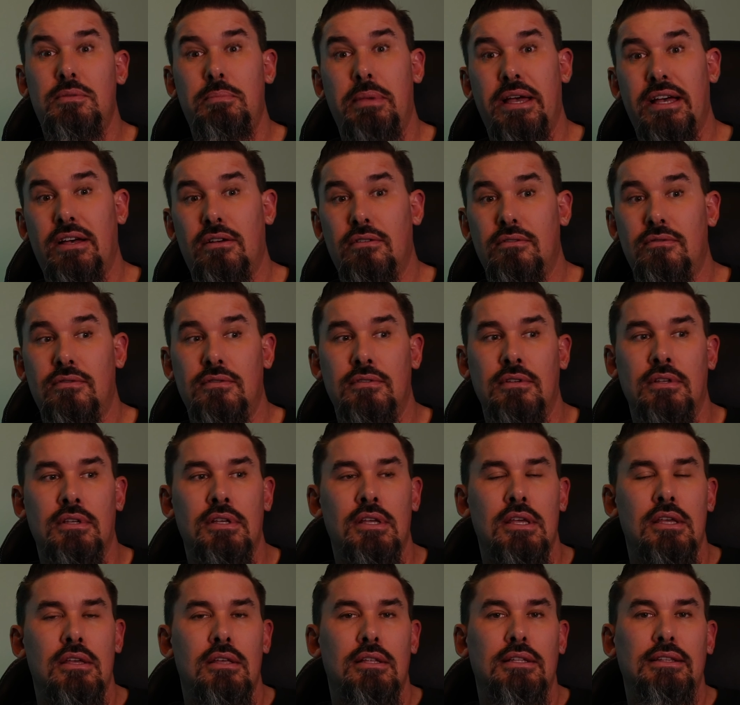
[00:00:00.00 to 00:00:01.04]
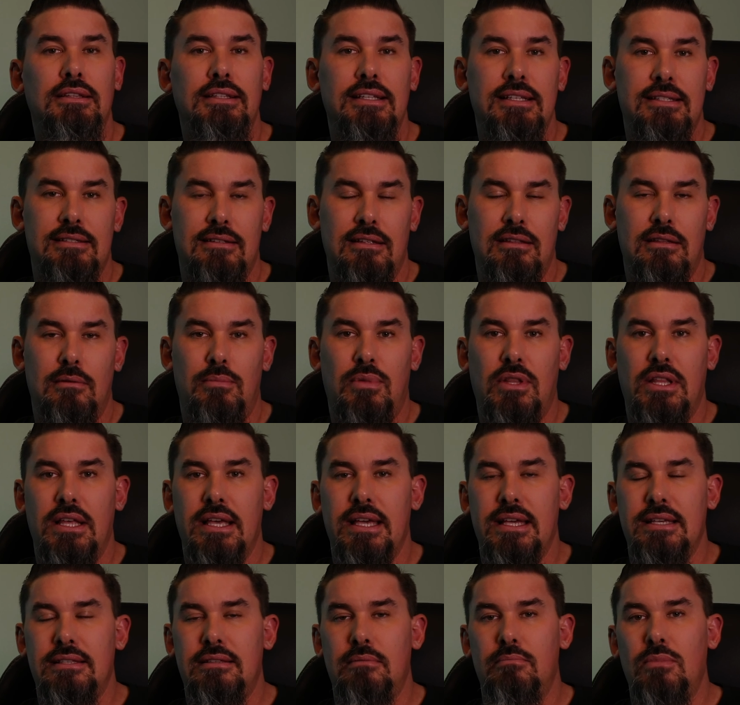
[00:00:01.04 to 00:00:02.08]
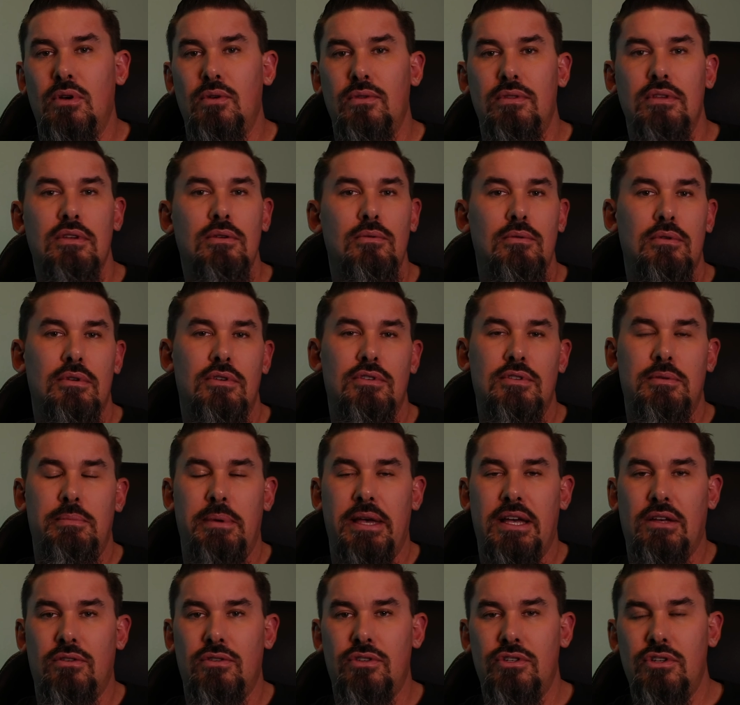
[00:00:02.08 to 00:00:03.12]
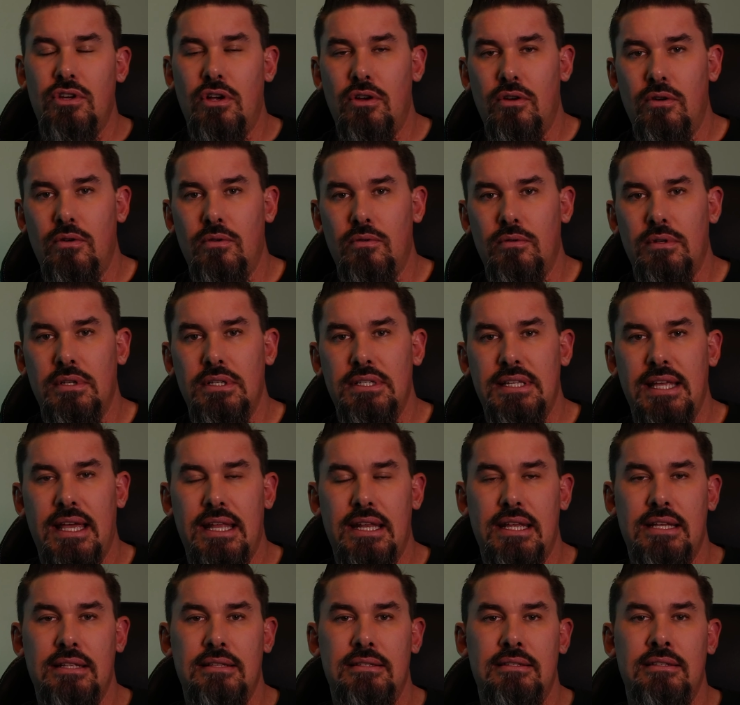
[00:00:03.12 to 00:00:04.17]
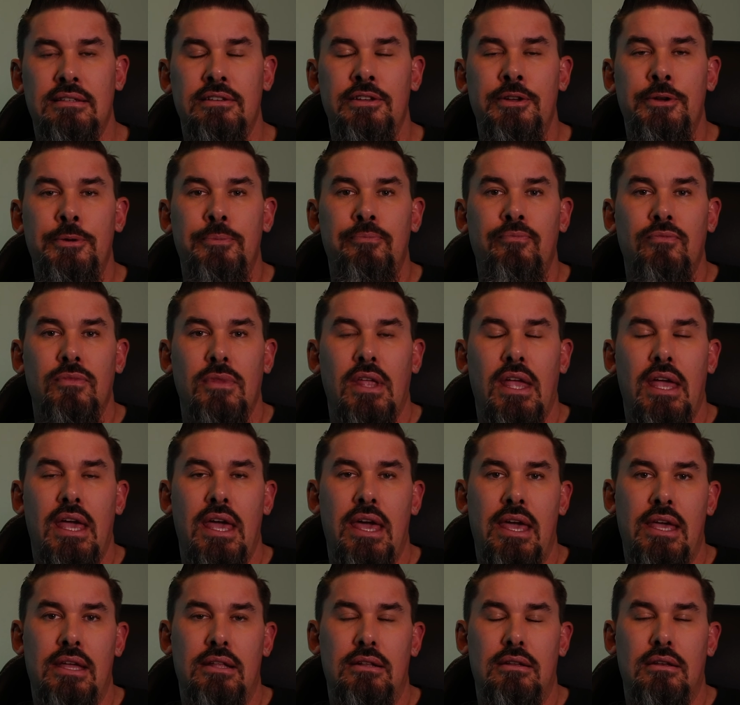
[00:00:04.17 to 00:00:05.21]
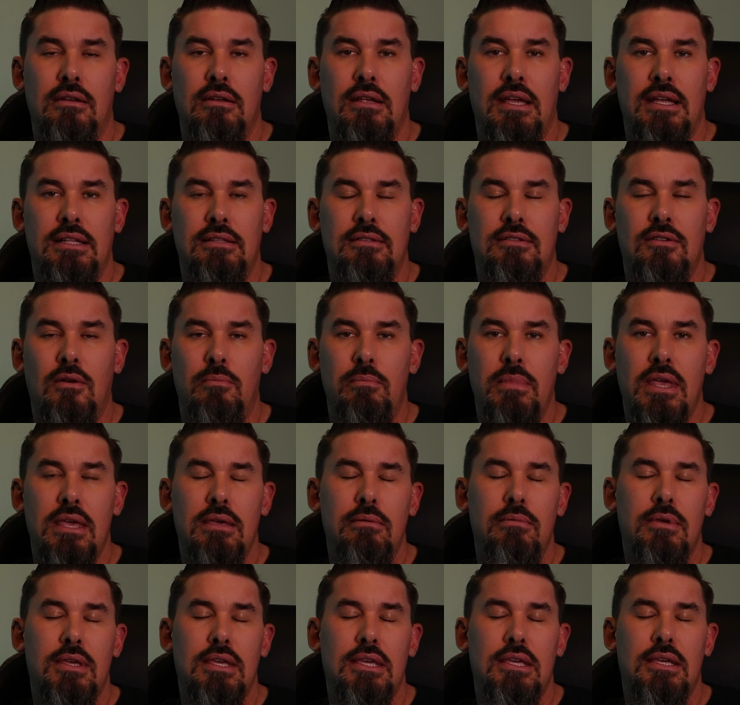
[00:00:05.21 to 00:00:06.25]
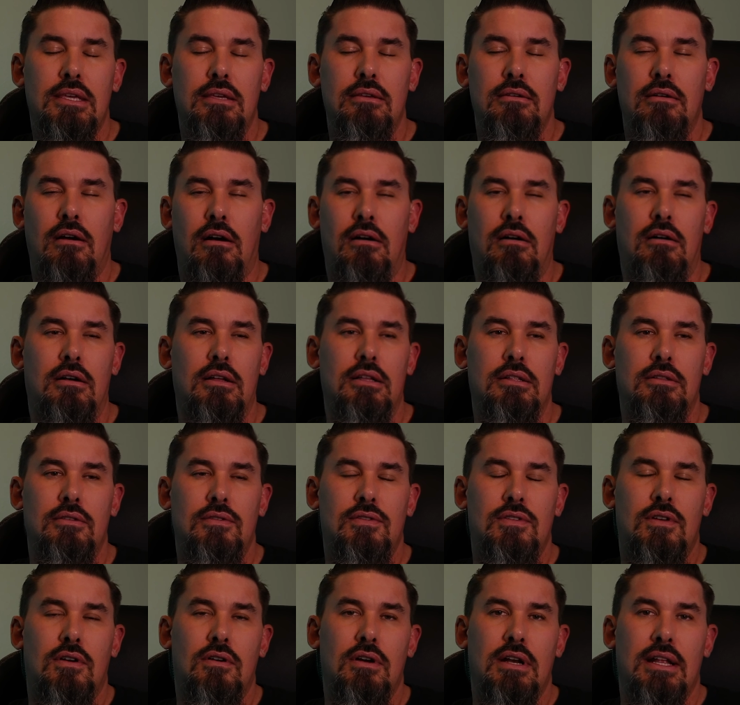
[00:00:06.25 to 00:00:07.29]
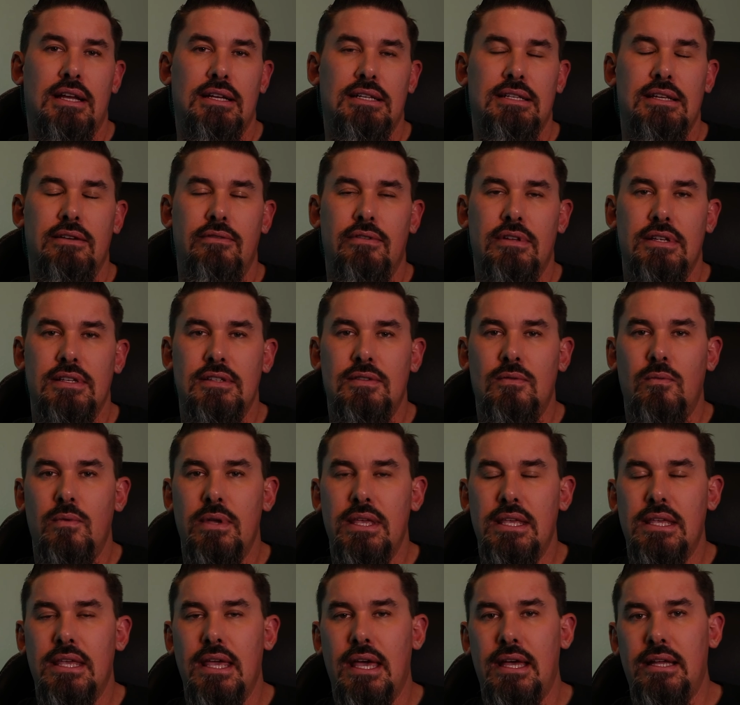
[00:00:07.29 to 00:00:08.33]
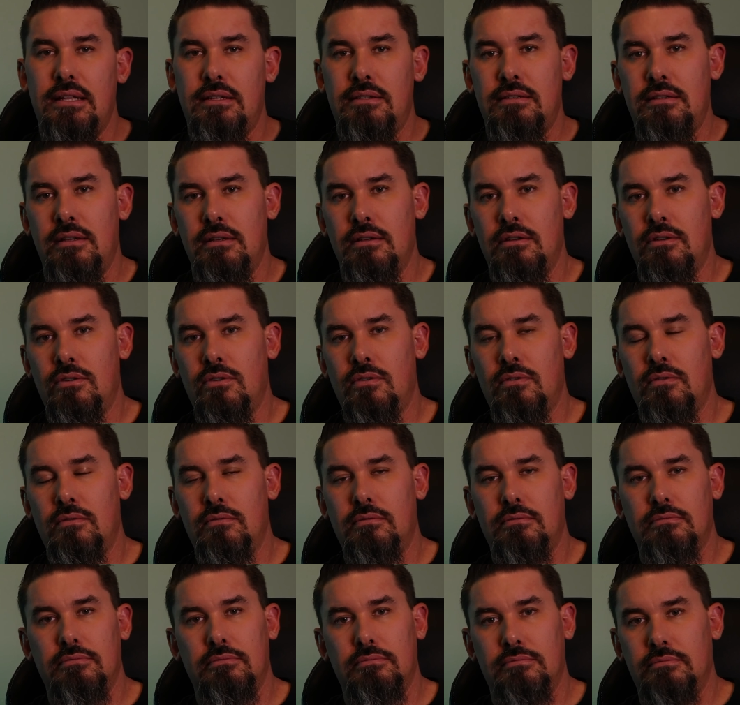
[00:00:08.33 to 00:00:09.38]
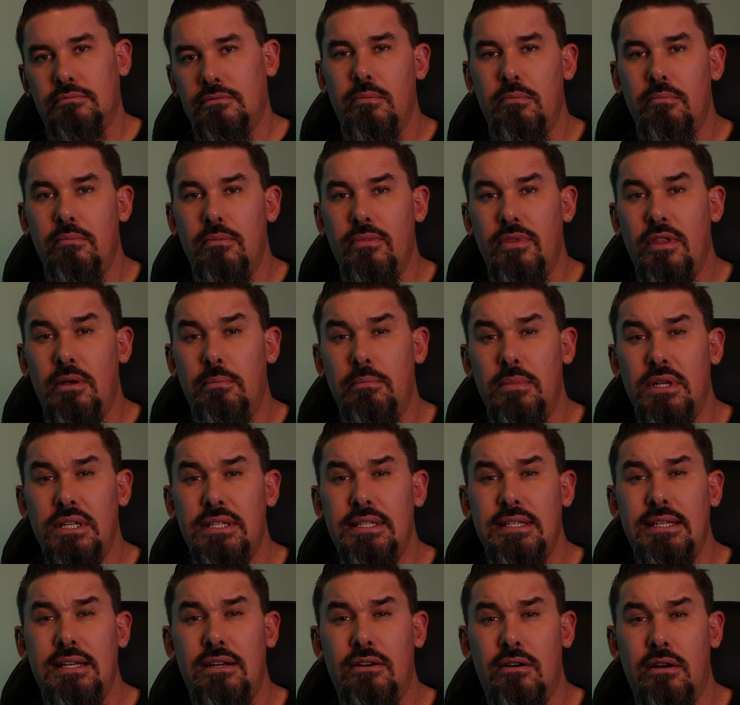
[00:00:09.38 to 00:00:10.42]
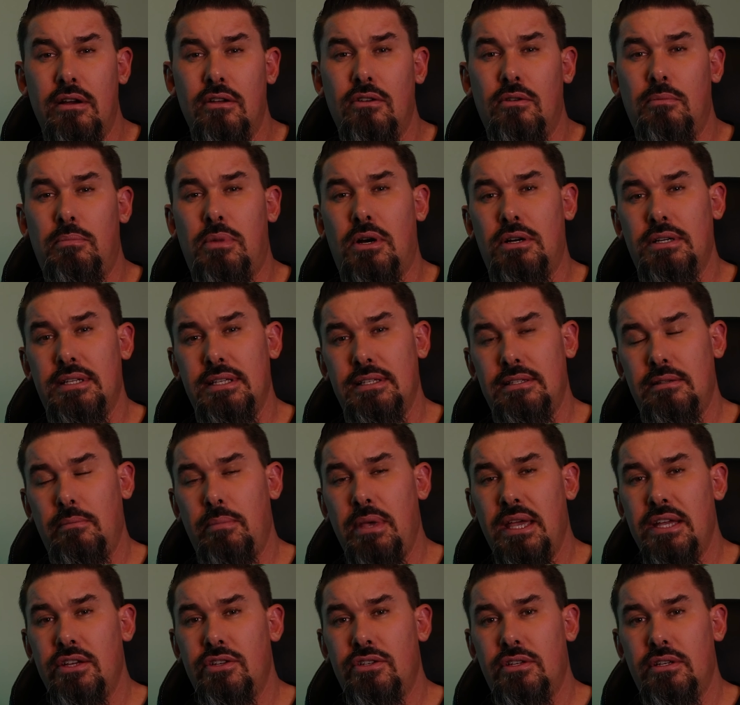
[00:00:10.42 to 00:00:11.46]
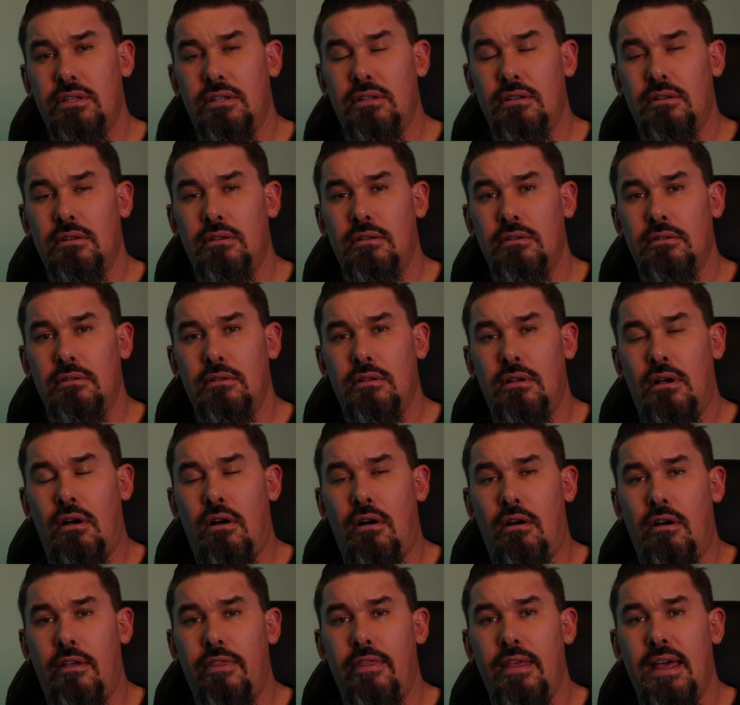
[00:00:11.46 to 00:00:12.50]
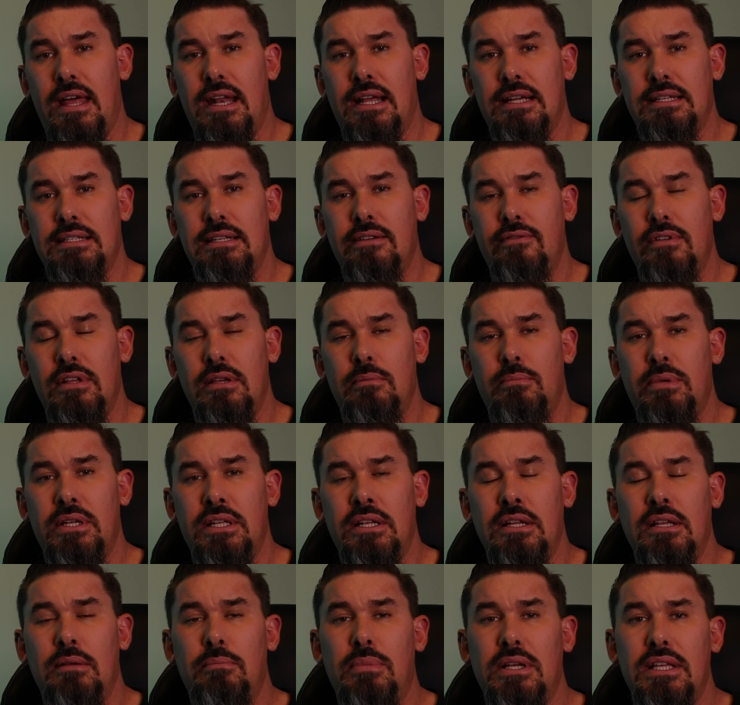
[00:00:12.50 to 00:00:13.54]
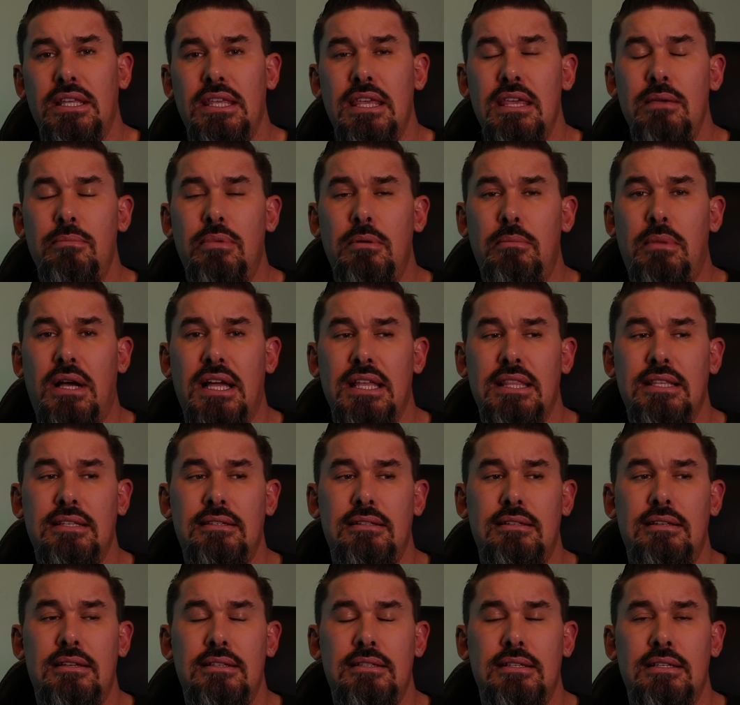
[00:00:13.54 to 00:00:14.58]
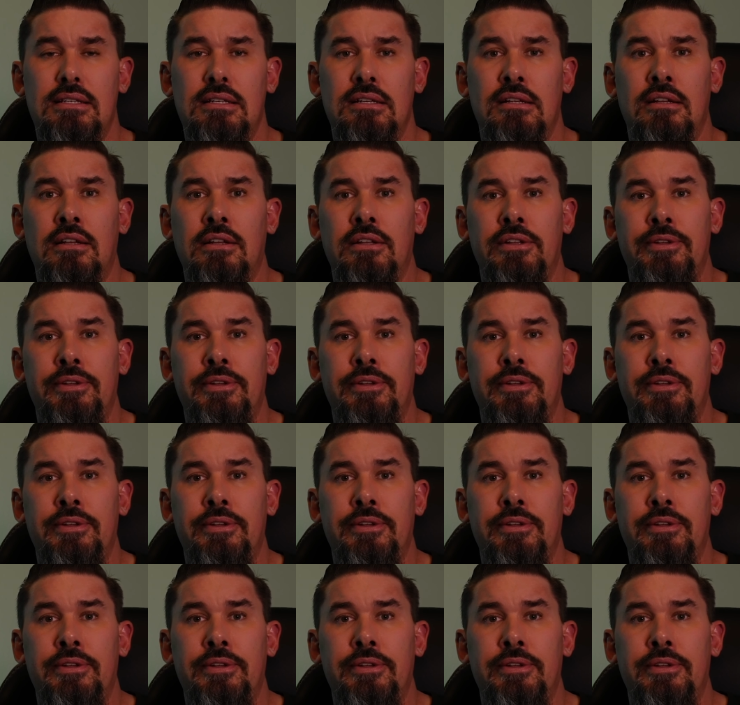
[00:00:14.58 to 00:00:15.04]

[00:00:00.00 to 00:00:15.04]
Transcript: spouse listed the place, and both you and your spouse showed tenants. And so maybe on certain activities, we get to the material participation on that activity. But keep in mind, this doesn't